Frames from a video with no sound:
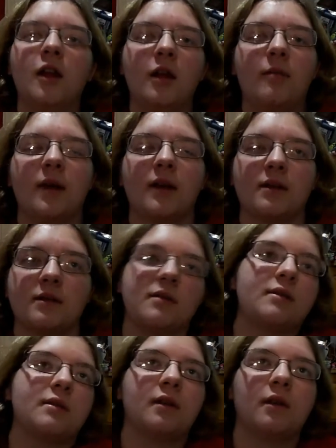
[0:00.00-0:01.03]

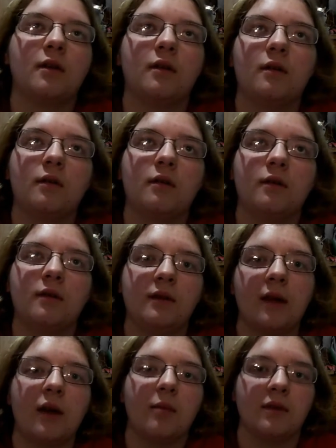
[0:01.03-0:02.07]
because
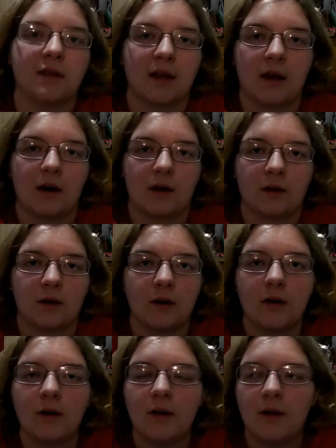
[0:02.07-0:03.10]
Tim is a character,
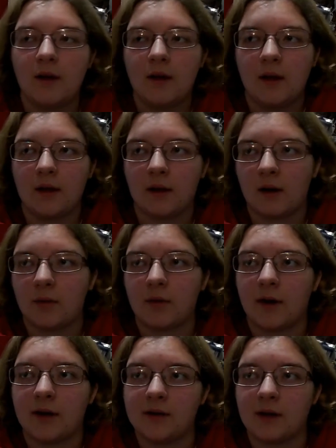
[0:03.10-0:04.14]
and Hot
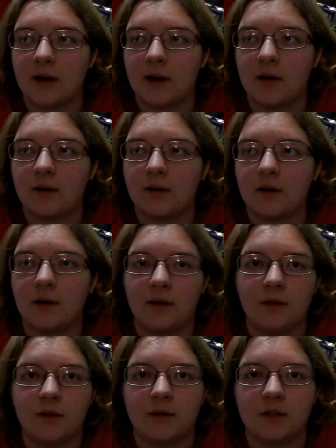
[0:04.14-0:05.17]
Bread is a character, and
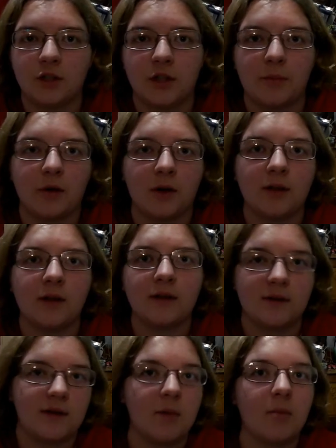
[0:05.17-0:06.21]
there's a ship called
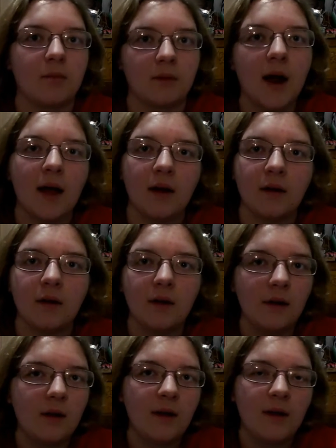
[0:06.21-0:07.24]
Tim Bread.
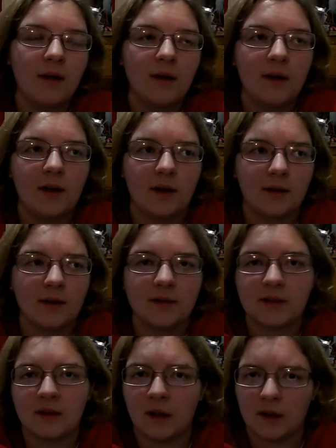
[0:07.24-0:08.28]
And
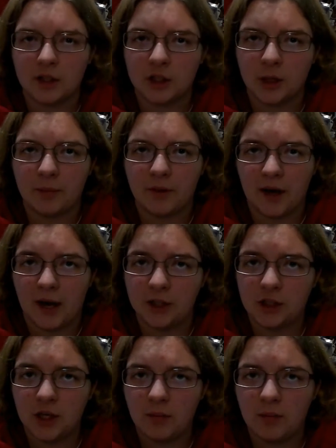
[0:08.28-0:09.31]
it's not a ship that I
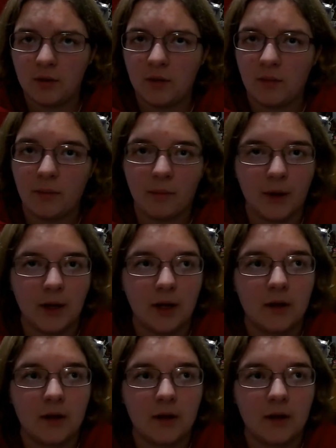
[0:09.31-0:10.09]
ship, but